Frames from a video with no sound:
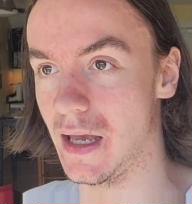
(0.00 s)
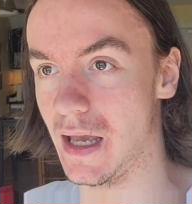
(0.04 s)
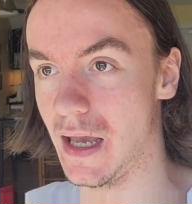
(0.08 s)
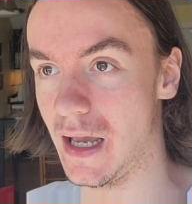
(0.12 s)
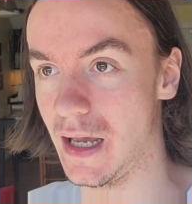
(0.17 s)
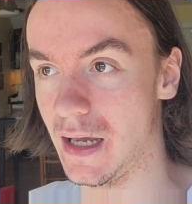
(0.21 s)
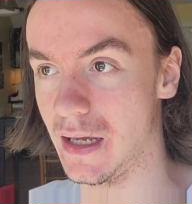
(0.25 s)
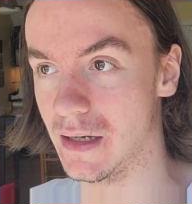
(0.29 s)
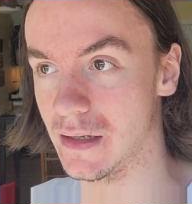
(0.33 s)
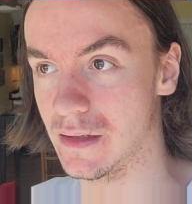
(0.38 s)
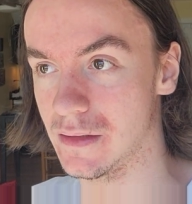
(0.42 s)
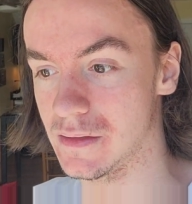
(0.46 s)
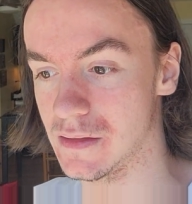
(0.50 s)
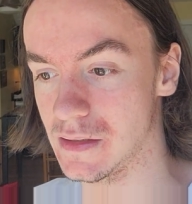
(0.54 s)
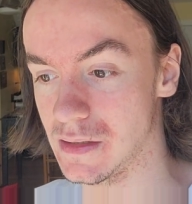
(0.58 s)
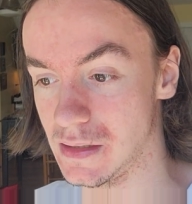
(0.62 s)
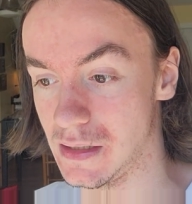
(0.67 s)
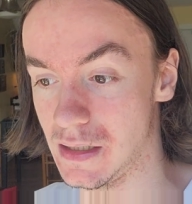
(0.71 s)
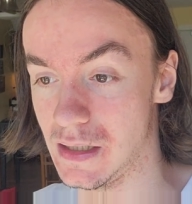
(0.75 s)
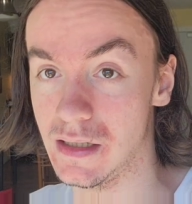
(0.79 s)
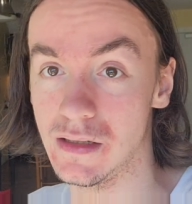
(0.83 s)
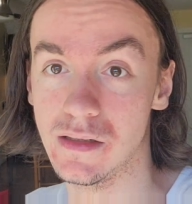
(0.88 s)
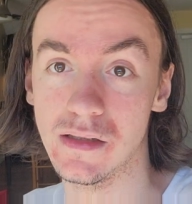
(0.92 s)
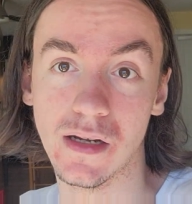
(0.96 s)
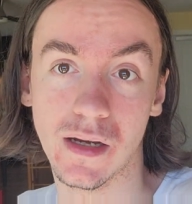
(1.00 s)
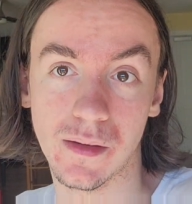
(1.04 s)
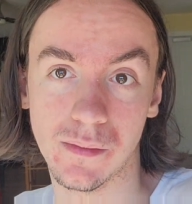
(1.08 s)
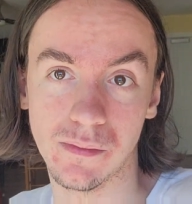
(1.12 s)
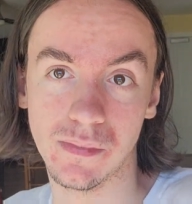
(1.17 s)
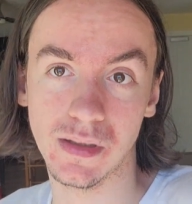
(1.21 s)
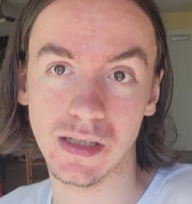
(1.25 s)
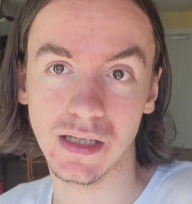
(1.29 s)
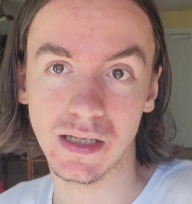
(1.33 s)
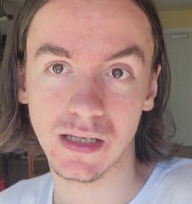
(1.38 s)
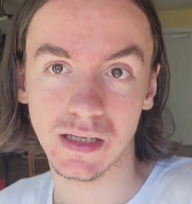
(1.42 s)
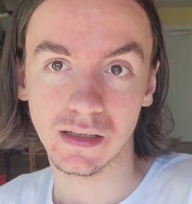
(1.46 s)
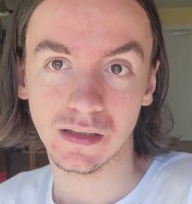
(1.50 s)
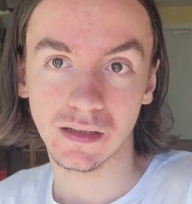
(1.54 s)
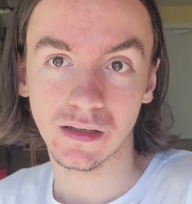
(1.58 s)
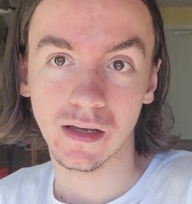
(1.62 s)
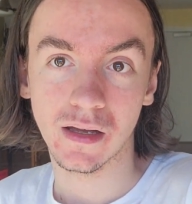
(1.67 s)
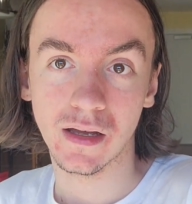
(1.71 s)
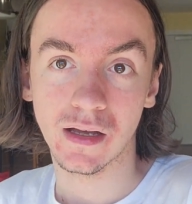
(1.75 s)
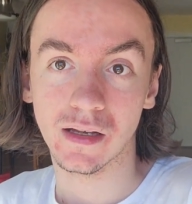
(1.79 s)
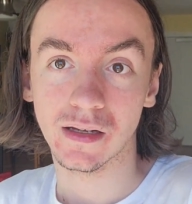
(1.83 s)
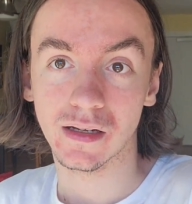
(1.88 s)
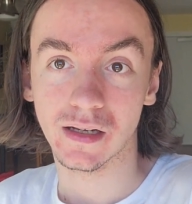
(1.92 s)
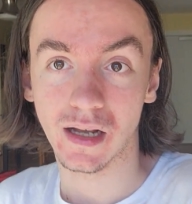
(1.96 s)
and end up being
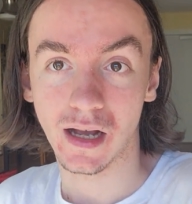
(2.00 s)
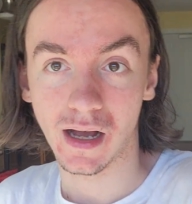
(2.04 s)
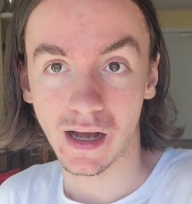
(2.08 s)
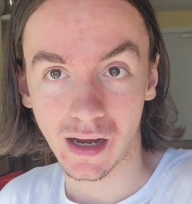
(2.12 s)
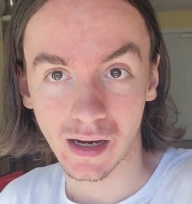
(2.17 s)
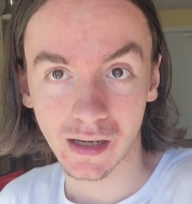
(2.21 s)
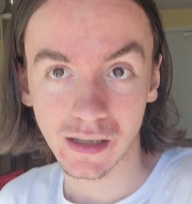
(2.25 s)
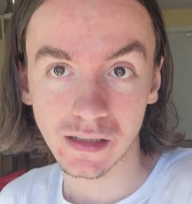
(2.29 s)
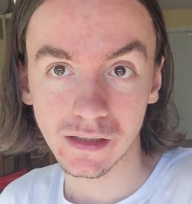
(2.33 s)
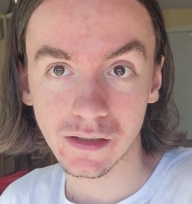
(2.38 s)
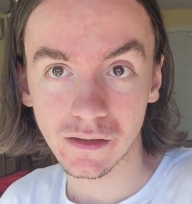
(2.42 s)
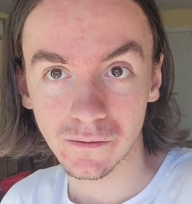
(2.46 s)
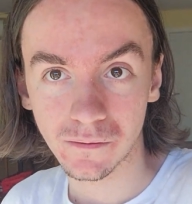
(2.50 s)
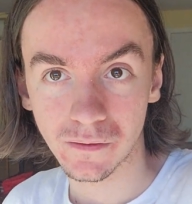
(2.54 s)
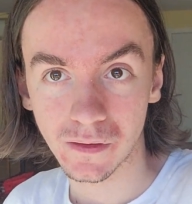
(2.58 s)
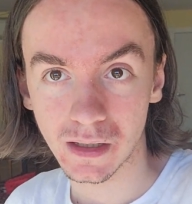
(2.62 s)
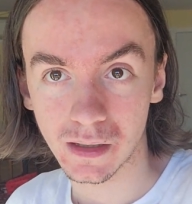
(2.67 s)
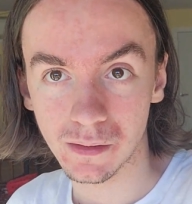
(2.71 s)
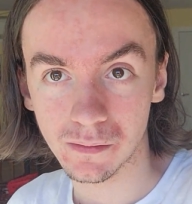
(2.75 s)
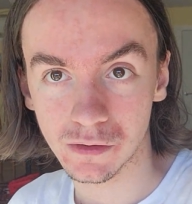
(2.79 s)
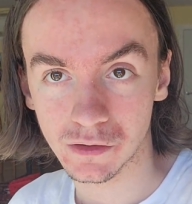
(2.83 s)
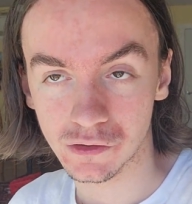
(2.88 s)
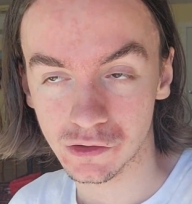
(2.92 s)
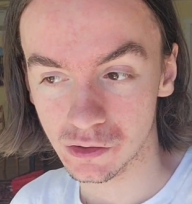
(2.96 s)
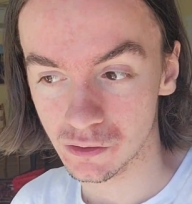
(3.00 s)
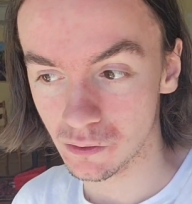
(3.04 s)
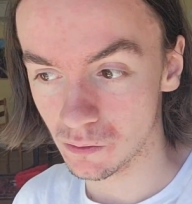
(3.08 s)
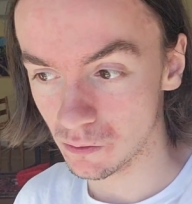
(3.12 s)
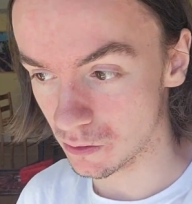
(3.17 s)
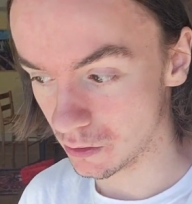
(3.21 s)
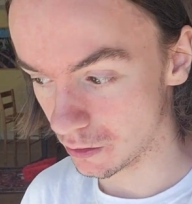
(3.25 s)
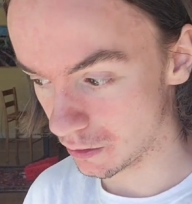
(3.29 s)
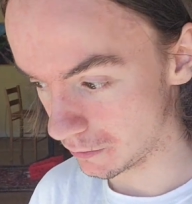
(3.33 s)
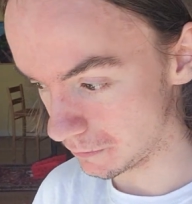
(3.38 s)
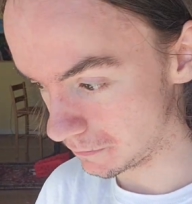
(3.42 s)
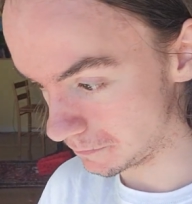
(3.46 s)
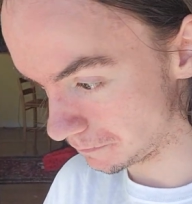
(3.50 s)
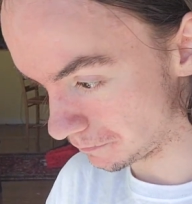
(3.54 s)
kind of immature